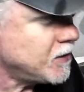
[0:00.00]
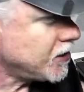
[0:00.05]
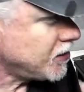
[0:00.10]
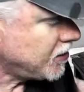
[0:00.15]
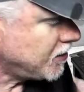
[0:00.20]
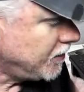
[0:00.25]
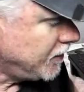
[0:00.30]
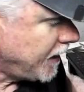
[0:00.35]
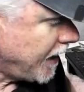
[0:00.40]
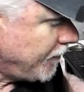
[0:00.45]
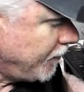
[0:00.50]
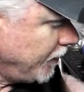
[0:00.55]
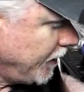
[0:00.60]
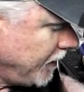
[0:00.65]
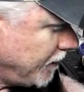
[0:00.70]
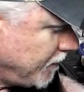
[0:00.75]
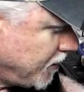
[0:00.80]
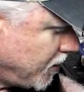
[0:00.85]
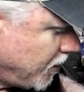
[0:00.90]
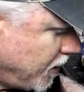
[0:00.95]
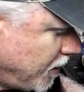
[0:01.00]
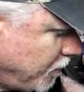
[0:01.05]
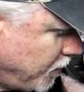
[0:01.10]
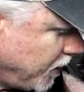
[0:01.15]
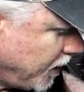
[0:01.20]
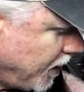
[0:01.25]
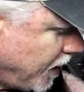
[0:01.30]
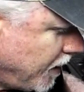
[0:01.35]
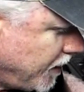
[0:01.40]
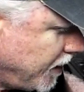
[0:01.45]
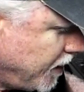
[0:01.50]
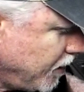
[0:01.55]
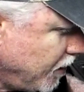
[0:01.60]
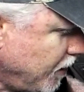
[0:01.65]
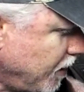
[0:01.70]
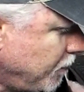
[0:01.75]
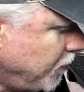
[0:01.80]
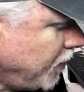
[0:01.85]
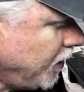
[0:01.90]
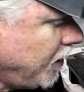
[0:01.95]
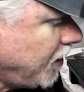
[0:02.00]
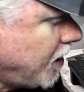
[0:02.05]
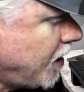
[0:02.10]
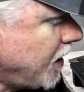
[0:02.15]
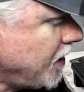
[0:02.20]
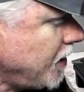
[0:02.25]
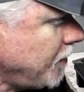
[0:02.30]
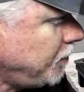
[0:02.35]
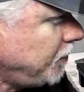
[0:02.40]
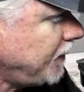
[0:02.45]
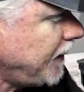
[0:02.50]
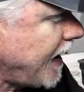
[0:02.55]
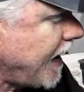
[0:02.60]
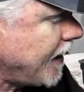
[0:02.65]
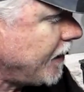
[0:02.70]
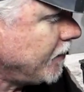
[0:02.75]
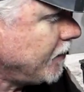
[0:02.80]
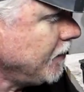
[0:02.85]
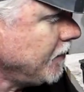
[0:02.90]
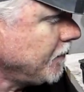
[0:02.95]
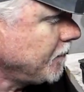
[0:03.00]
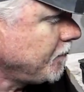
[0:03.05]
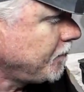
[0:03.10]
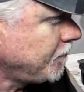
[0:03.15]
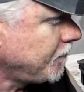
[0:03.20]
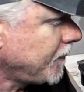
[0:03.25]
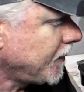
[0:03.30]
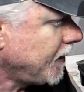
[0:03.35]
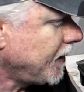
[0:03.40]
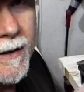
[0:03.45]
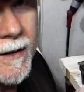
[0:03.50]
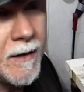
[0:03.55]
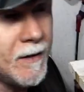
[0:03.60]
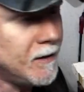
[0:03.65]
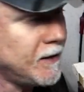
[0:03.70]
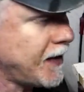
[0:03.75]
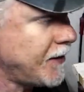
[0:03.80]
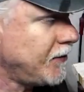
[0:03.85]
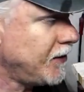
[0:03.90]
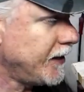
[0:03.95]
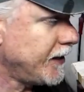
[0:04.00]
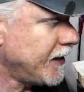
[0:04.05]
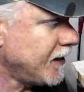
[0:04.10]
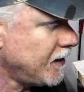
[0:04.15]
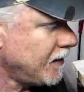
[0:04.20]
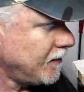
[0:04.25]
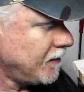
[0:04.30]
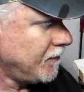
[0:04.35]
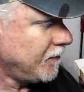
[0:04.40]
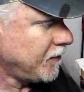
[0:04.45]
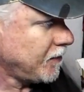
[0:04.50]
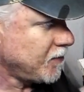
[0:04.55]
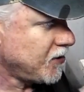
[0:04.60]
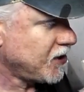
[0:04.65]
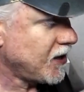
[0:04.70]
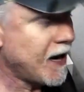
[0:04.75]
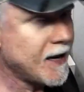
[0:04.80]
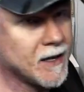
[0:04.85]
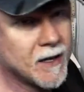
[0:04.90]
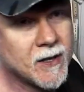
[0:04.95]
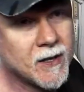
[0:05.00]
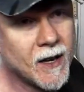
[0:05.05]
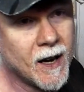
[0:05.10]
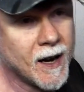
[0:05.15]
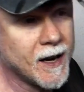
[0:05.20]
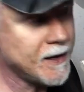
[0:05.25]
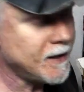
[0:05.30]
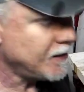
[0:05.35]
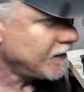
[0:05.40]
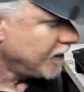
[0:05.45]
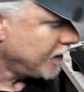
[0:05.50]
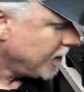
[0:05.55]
Just level it. So you put it on here, you put it on the platter, leveling it from side to side.